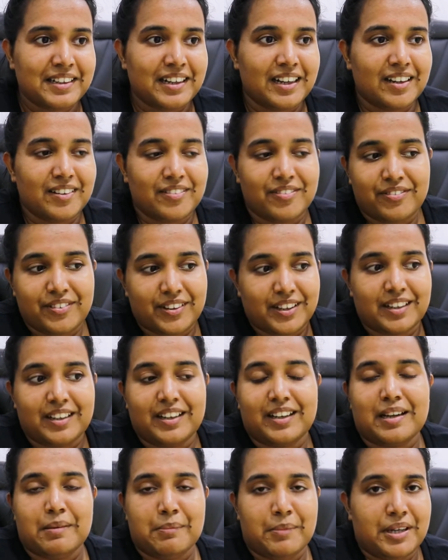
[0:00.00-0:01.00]
I figured
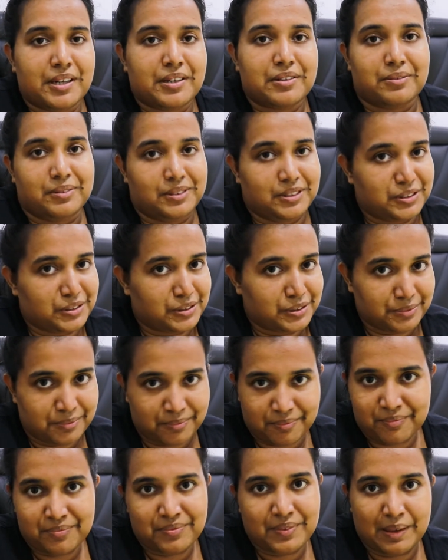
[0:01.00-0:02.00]
like I might as well just
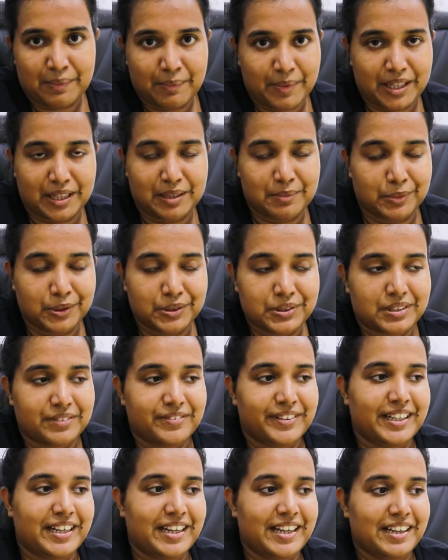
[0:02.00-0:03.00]
make the most of
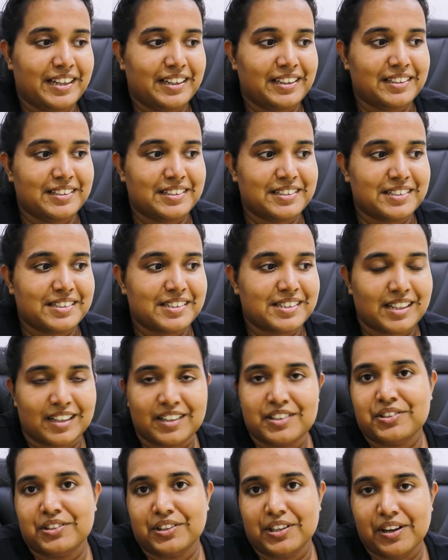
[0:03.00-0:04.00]
it and
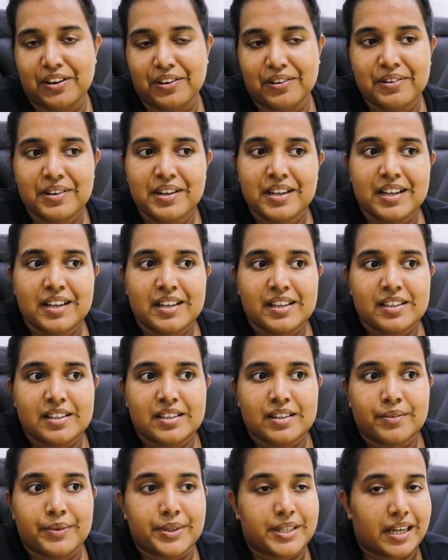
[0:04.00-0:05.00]
start to go,
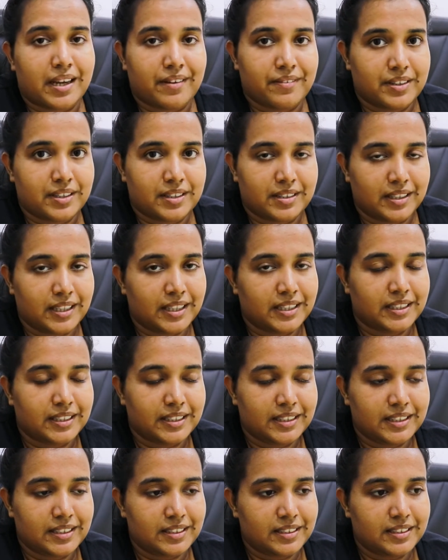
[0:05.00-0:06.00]
which I haven't done
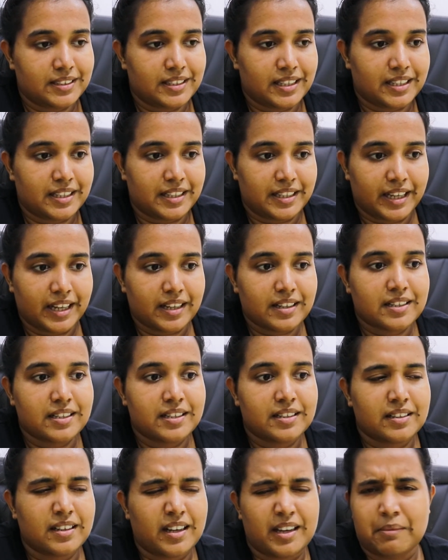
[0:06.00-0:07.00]
yet.
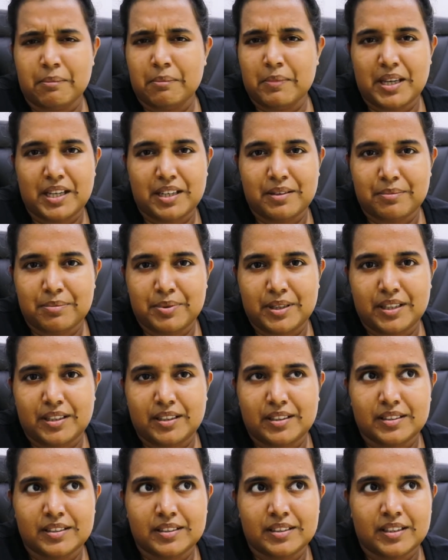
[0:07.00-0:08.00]

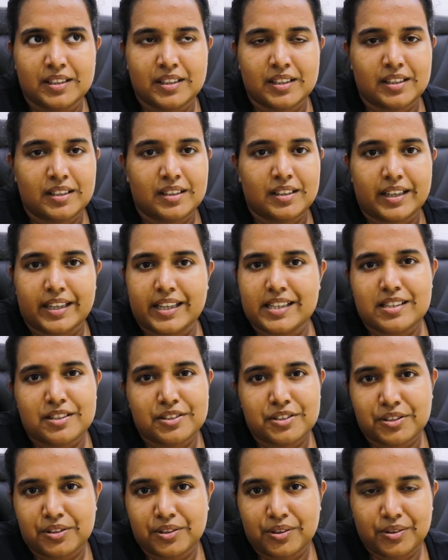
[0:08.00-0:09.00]
I guess I'll
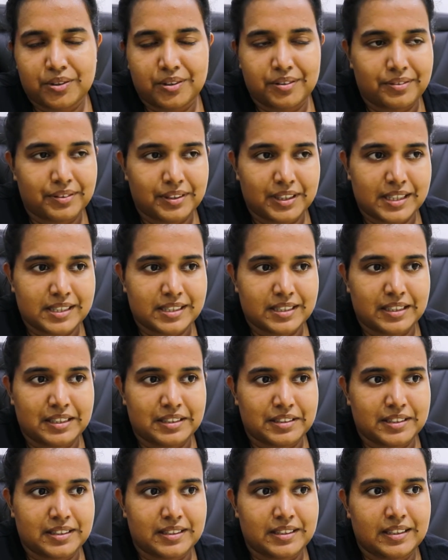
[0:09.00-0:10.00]
show you if you guys are
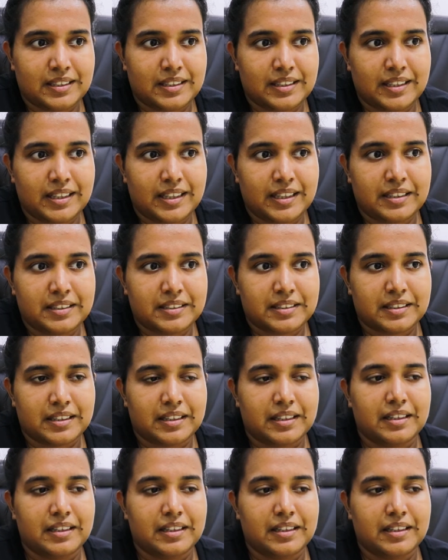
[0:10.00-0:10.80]
interested in it.